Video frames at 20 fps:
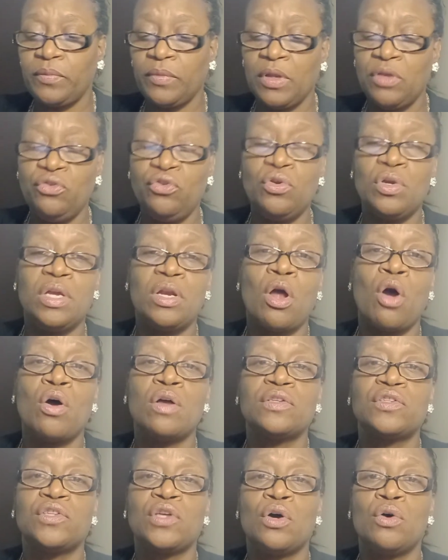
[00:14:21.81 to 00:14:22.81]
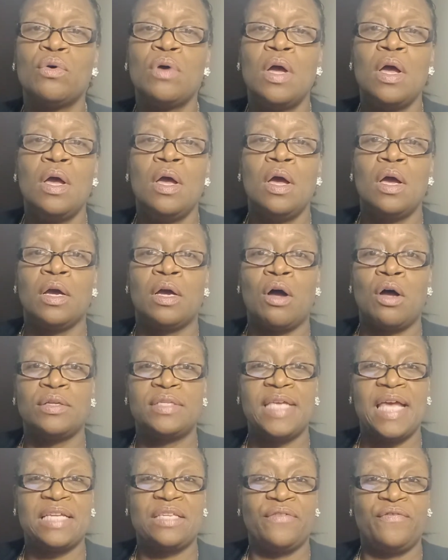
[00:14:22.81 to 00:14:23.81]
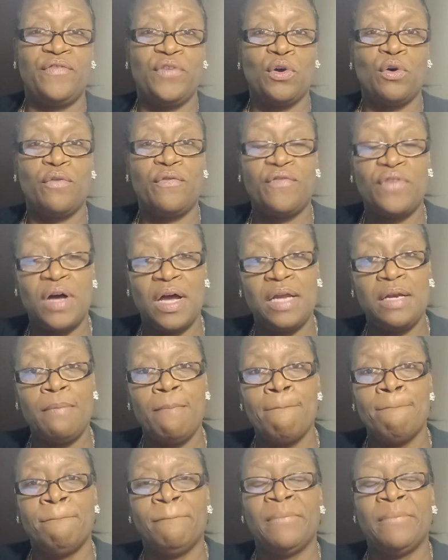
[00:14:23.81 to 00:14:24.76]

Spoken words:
You can also contact the Field Fund,